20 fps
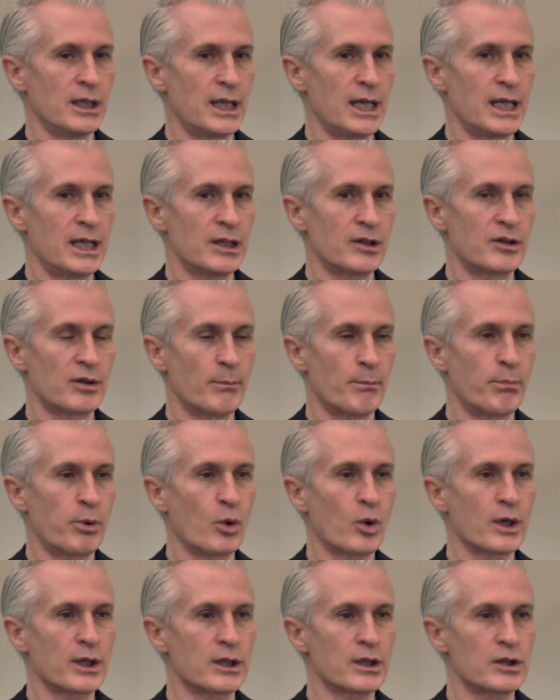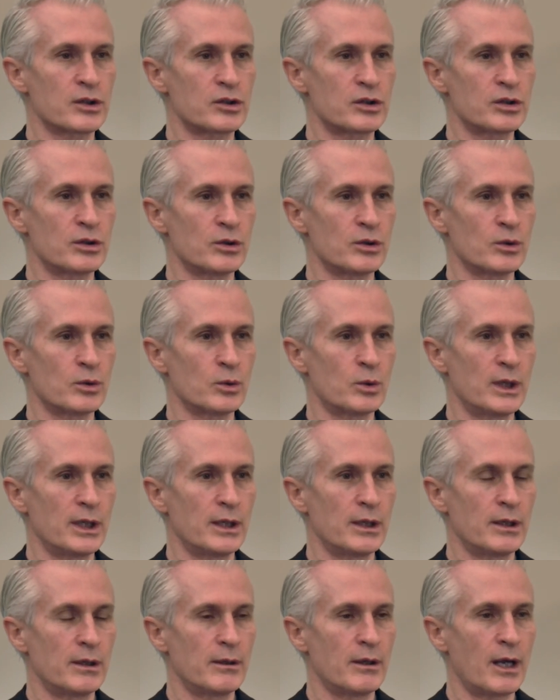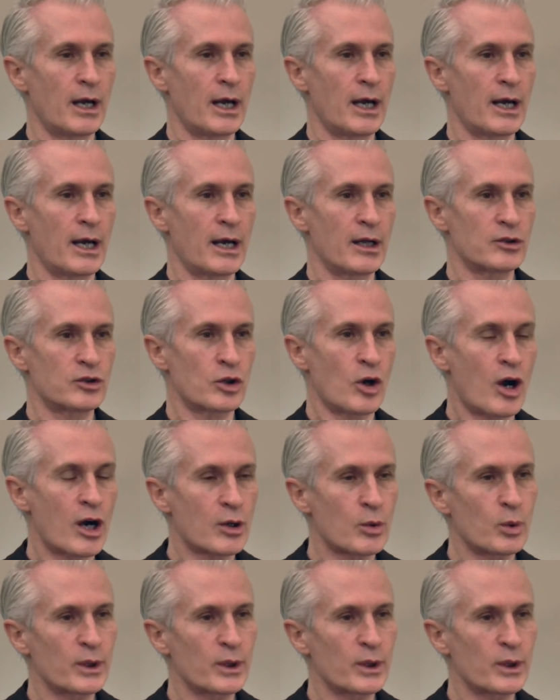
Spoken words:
And it's important to talk